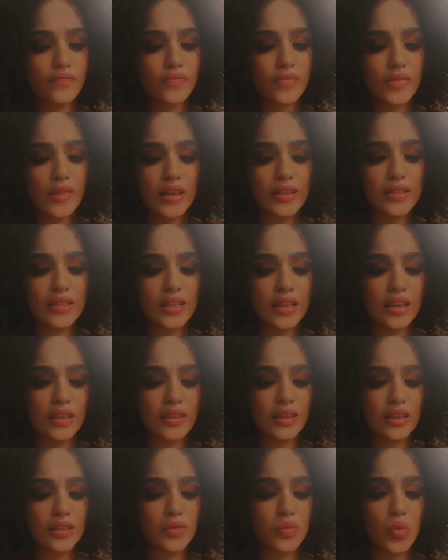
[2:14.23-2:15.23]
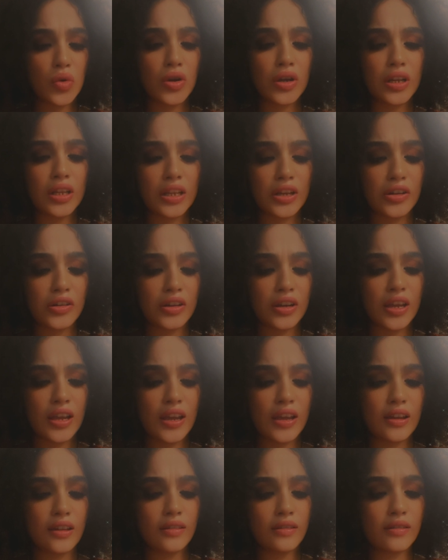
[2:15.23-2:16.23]
and seeing things more
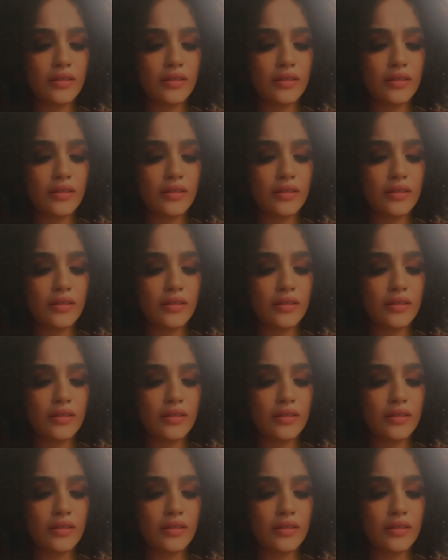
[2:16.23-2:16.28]
clearly.